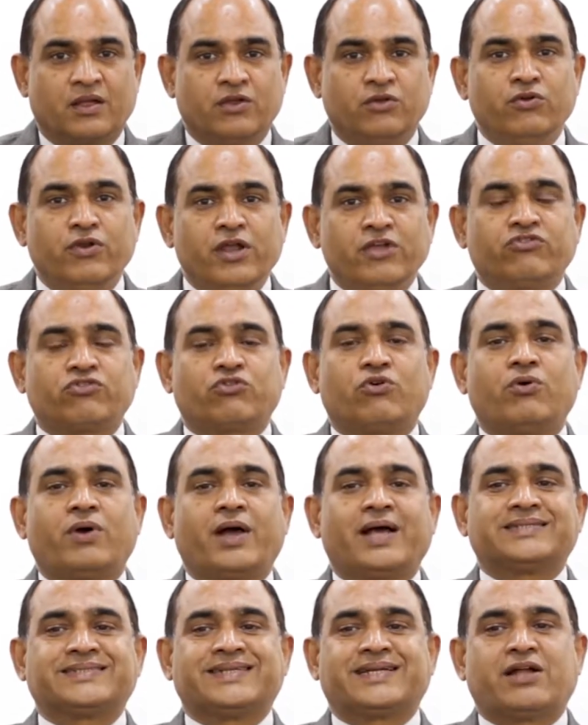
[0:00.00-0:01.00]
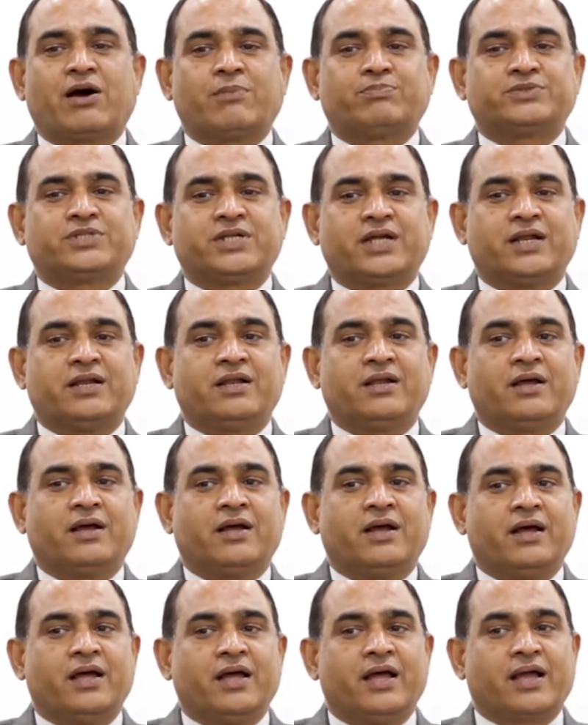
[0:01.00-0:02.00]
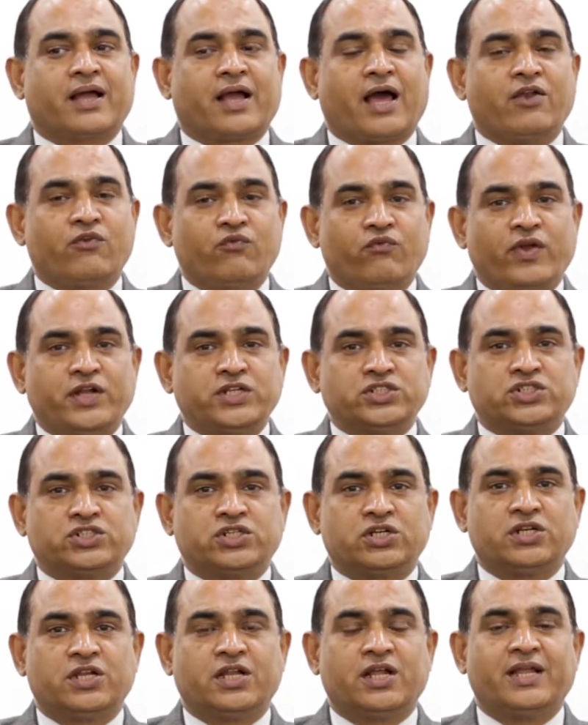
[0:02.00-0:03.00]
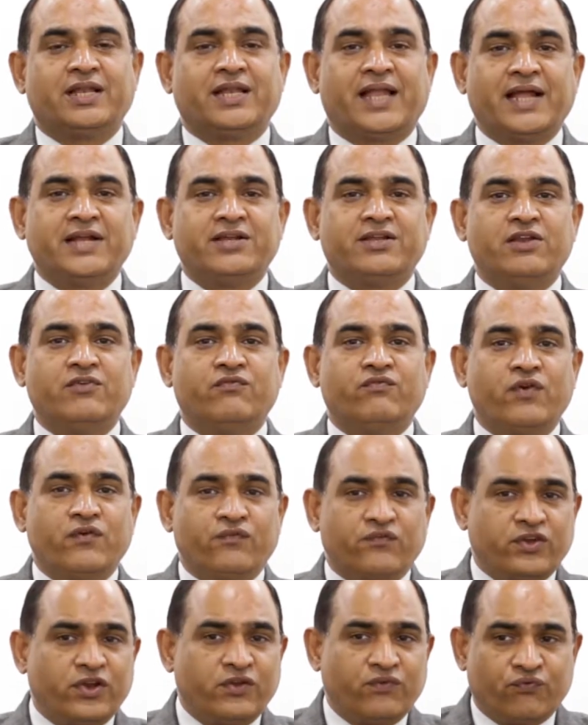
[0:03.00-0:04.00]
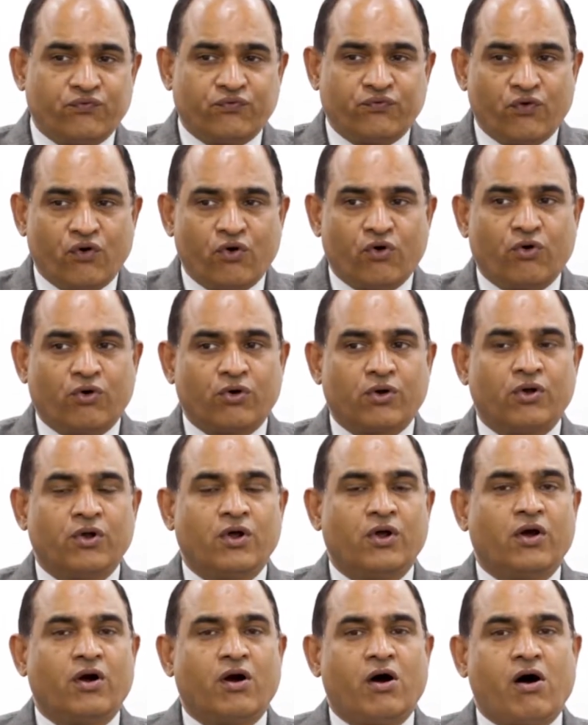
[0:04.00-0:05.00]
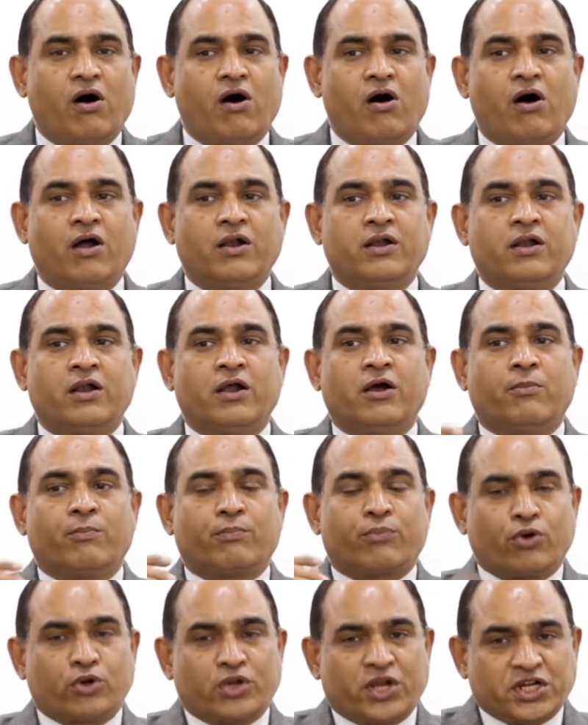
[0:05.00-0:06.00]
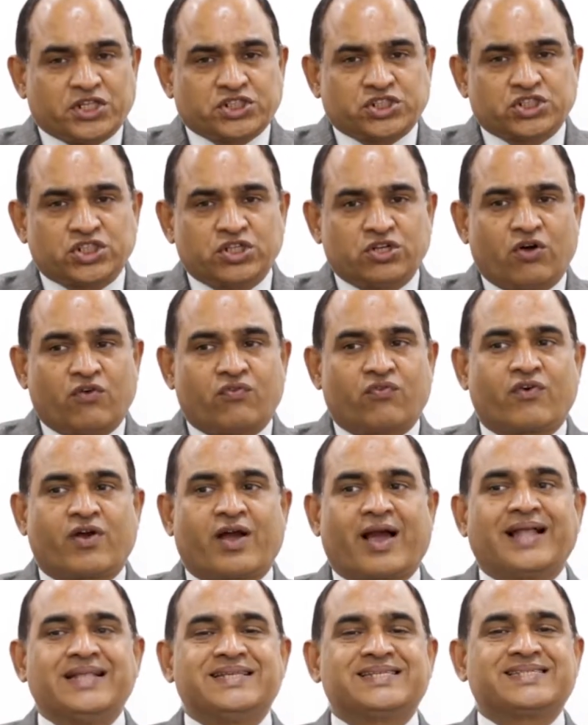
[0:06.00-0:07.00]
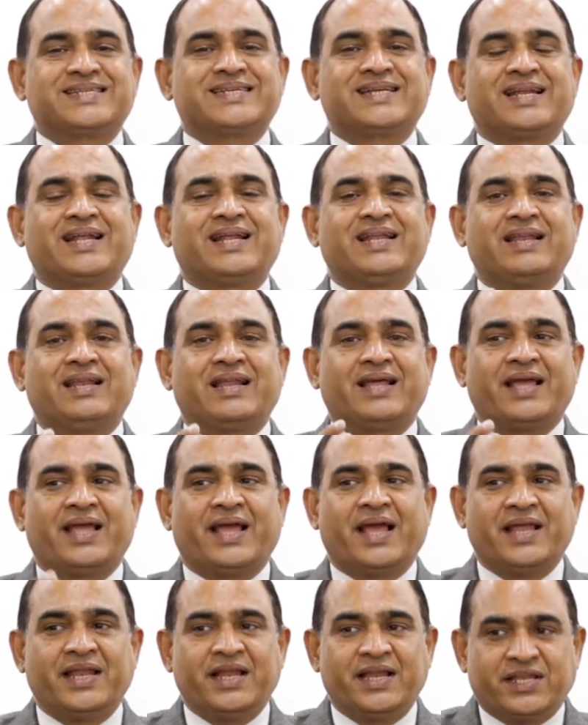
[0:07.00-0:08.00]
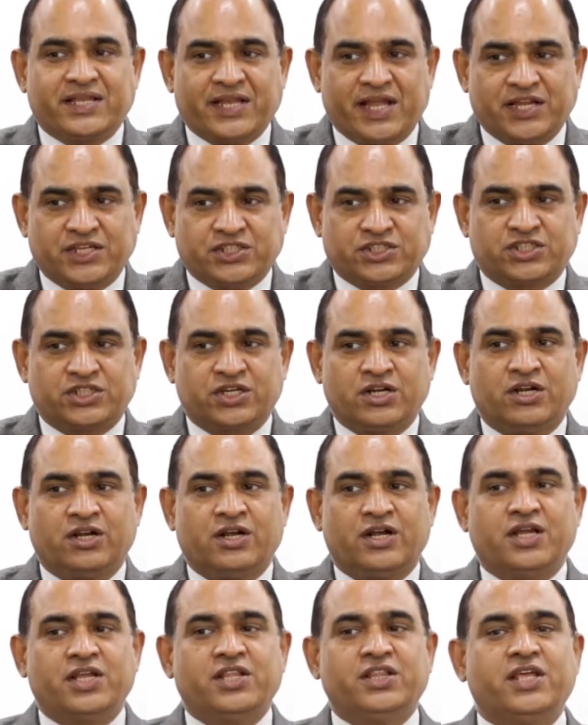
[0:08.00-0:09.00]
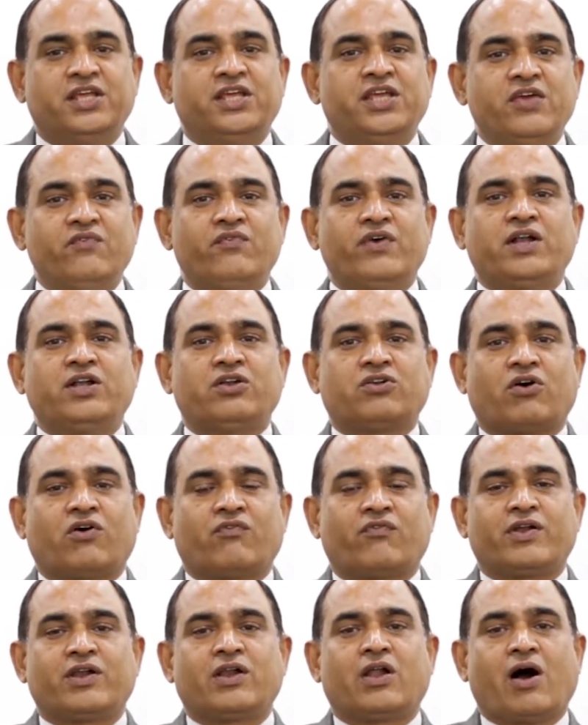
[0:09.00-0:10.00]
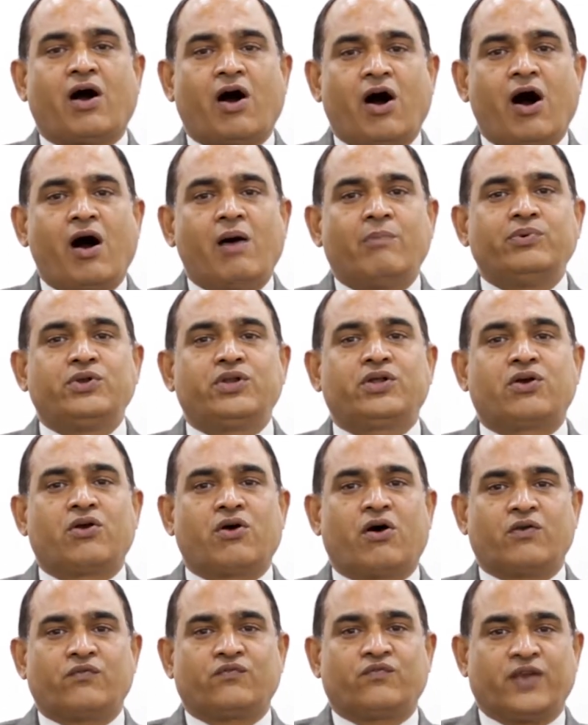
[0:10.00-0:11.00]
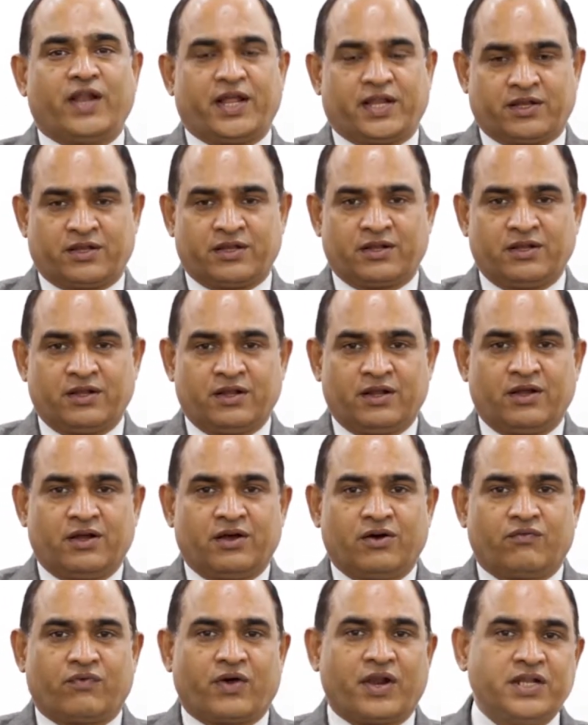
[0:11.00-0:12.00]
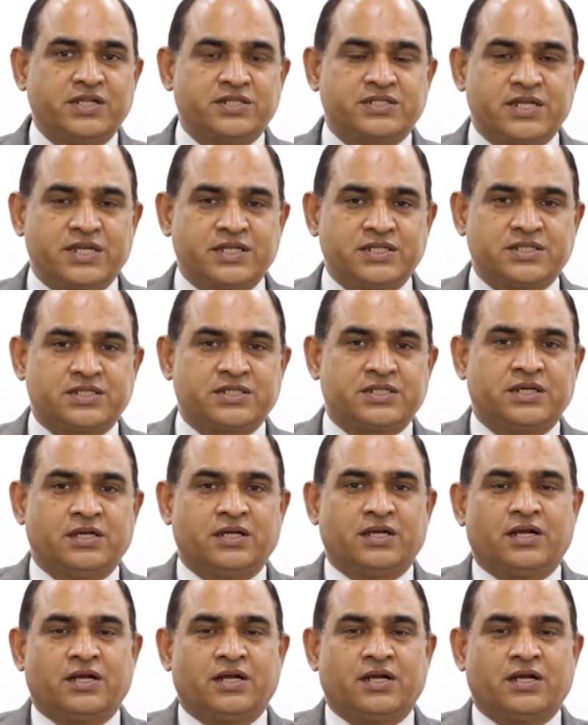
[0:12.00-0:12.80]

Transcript: UNESCO has adopted a convention in 1954 on protection of cultural heritage in the event of an armed conflict. For instance,